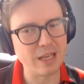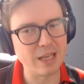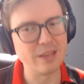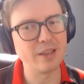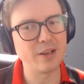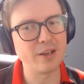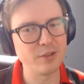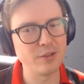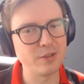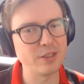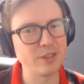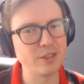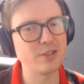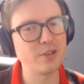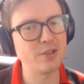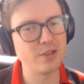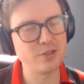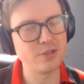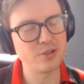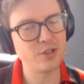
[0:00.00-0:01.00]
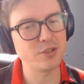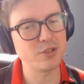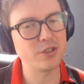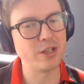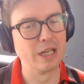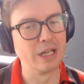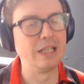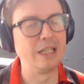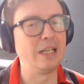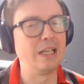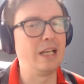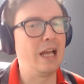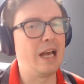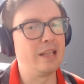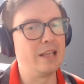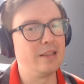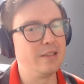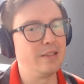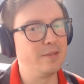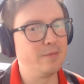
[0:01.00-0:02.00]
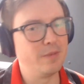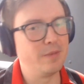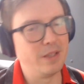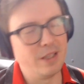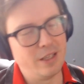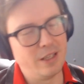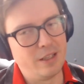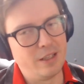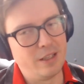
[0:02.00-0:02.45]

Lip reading: in the current league structure? And